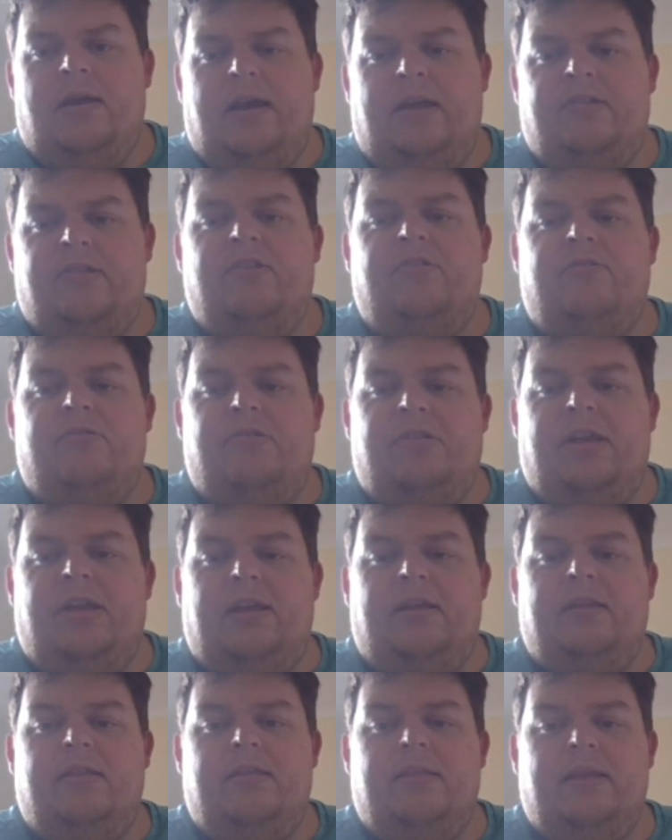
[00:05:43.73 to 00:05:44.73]
It's
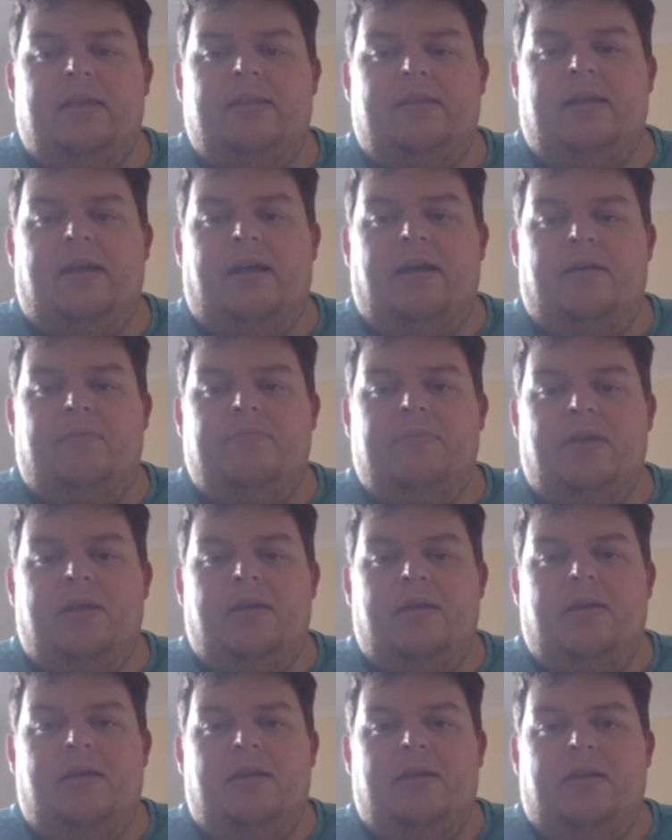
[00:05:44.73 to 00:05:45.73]
interesting that,
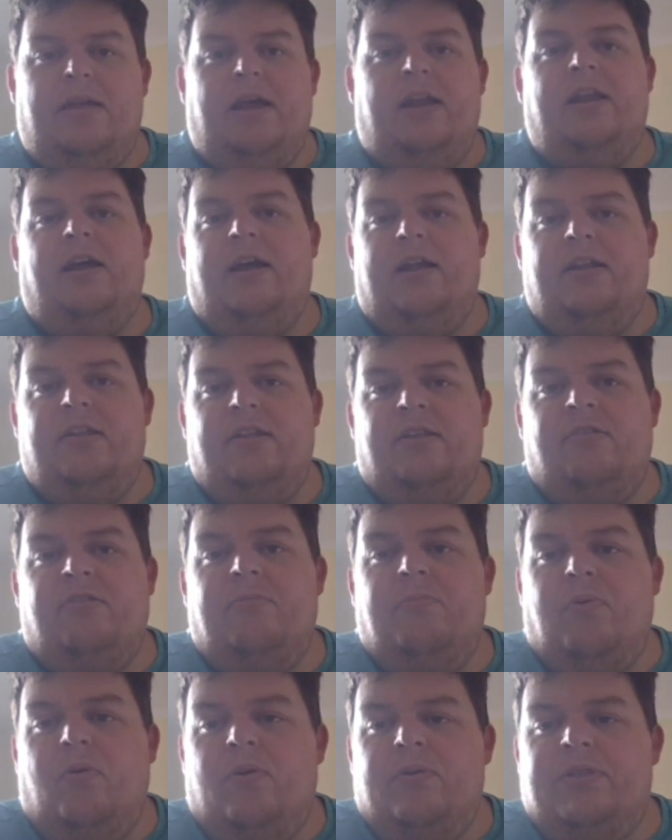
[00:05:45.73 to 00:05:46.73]
and it's
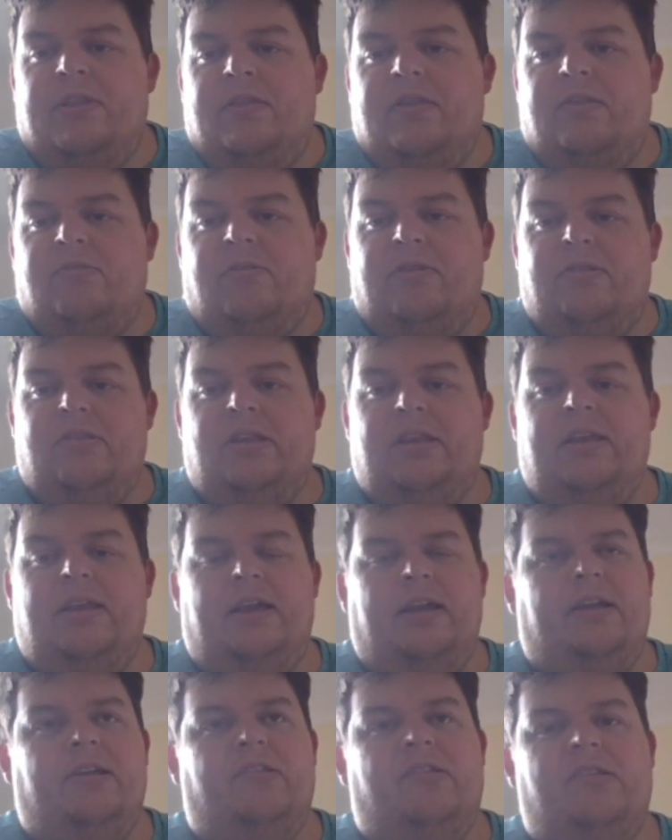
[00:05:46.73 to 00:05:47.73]
important that this one's in
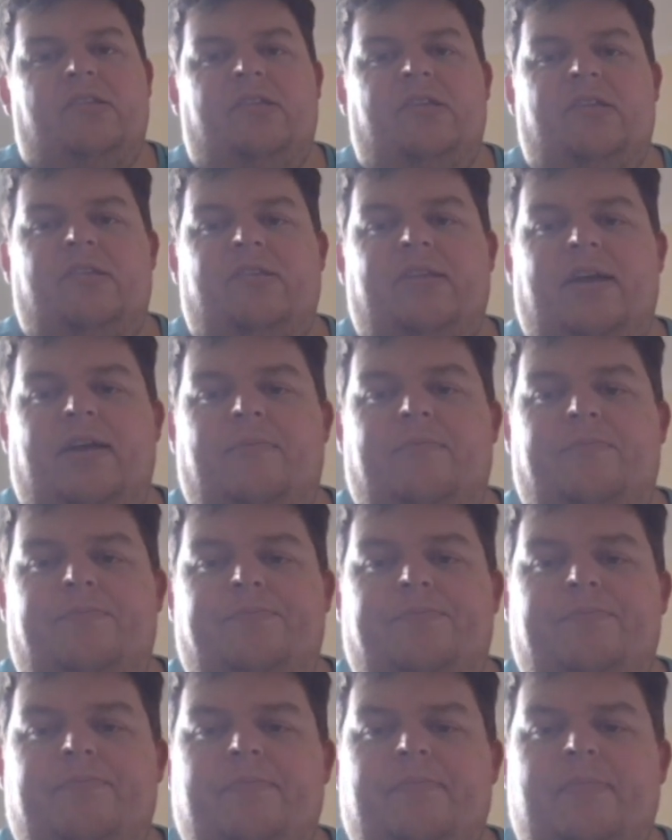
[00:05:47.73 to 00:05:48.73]
here because this is an